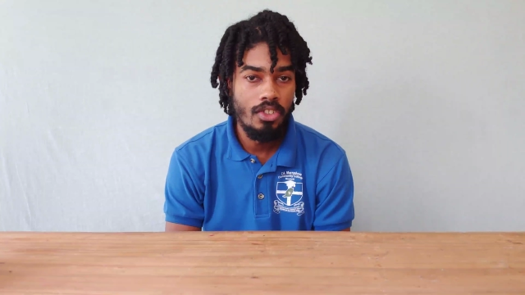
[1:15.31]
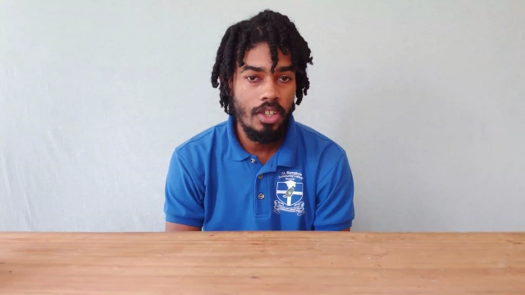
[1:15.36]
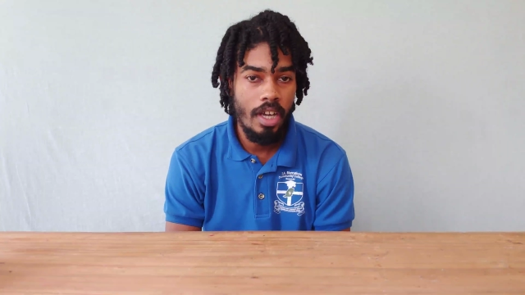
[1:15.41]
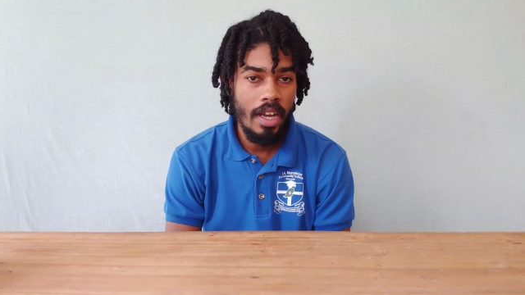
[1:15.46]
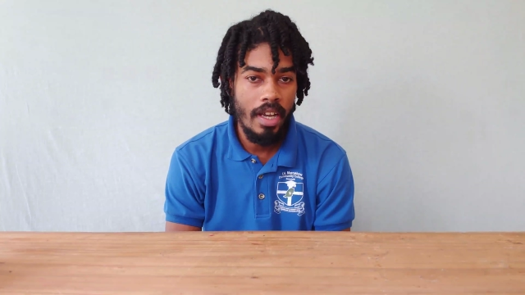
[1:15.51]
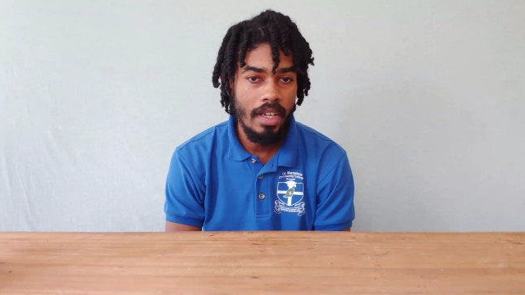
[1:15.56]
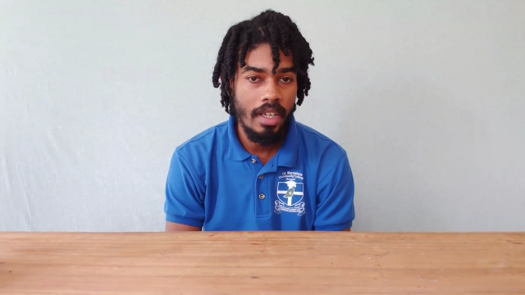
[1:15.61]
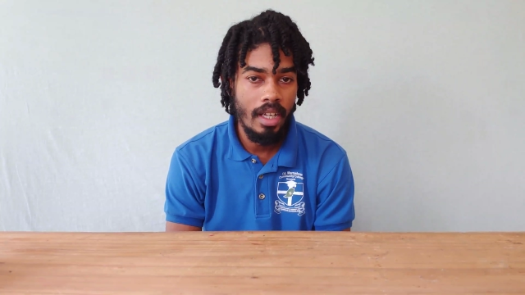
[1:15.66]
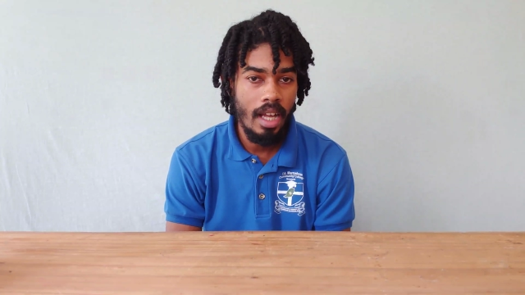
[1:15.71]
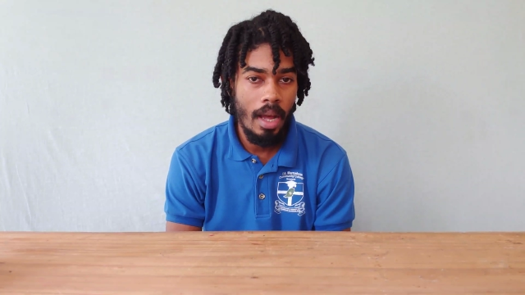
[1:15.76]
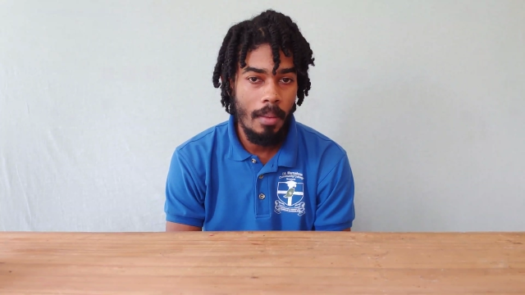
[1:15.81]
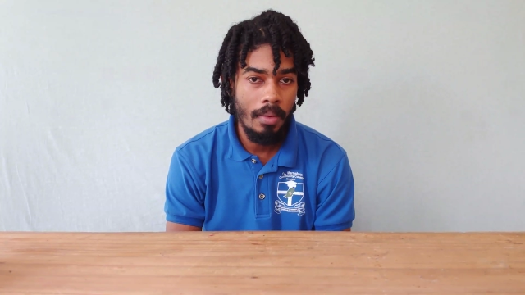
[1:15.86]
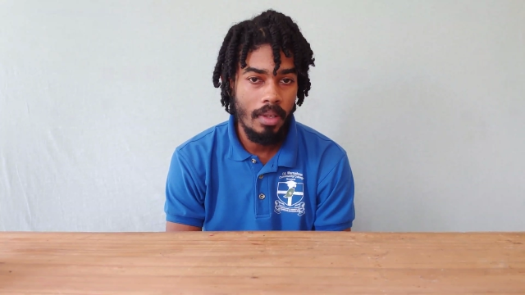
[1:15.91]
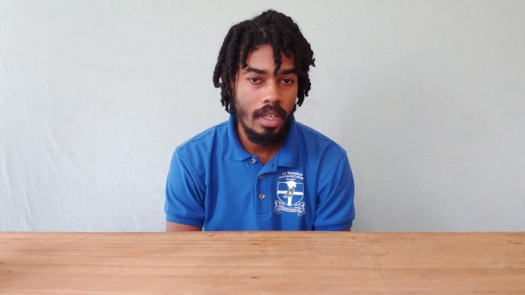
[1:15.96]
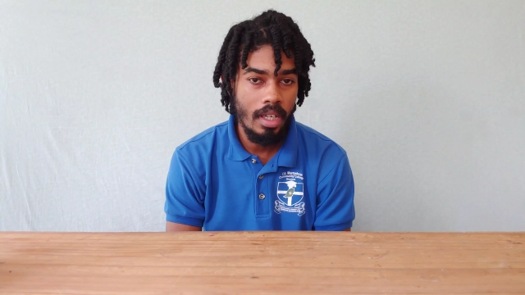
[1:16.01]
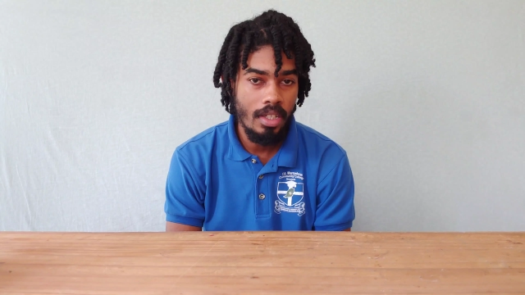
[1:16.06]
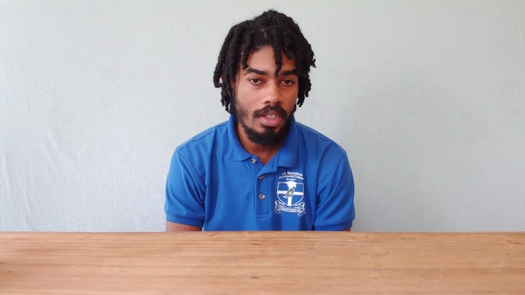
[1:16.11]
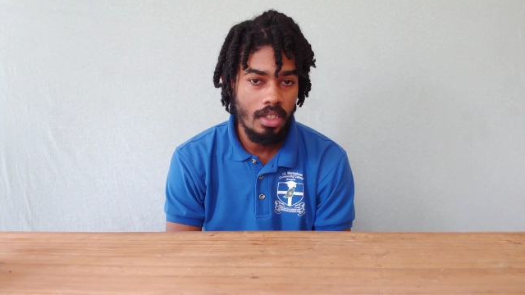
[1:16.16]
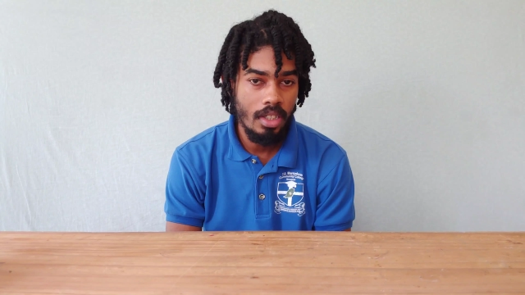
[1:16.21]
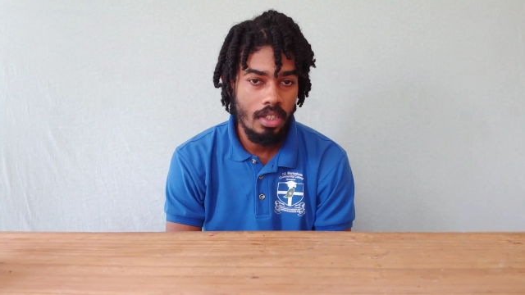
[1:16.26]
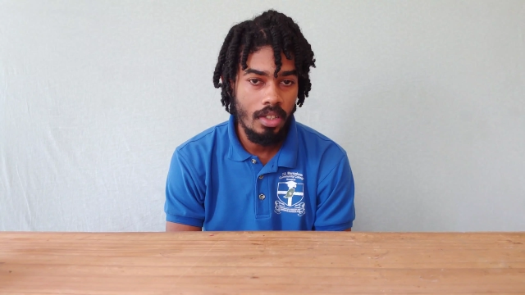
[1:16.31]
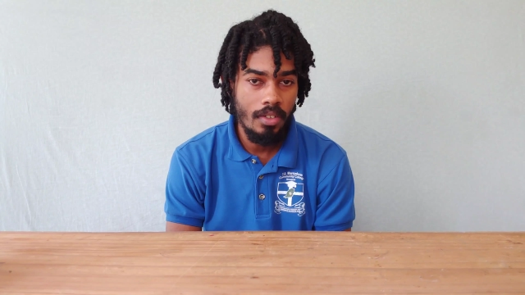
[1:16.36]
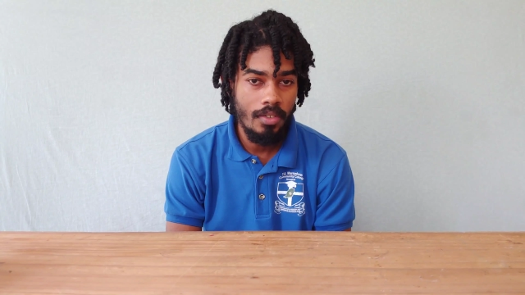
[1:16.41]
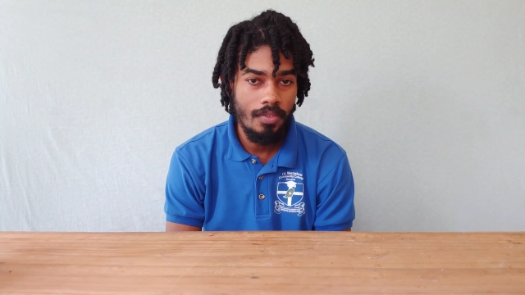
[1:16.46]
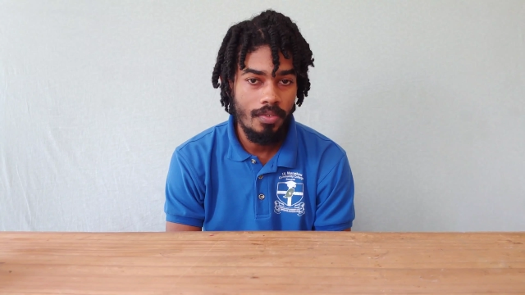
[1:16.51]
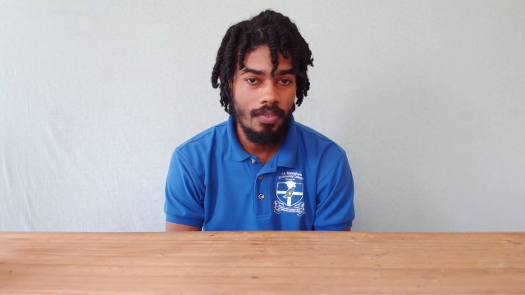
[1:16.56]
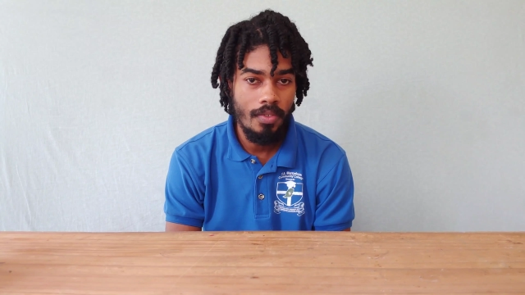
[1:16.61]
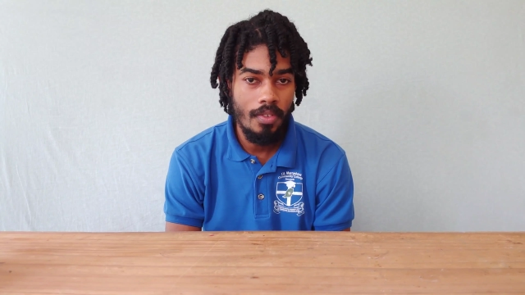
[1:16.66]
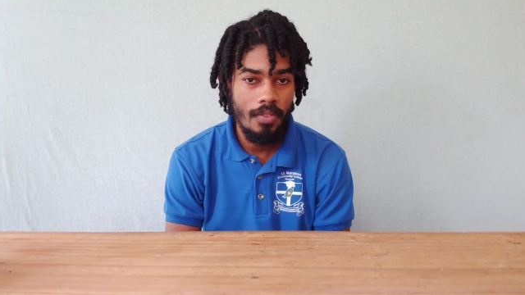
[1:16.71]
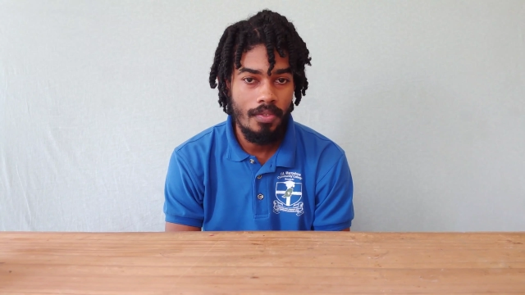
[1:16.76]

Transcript: try the application of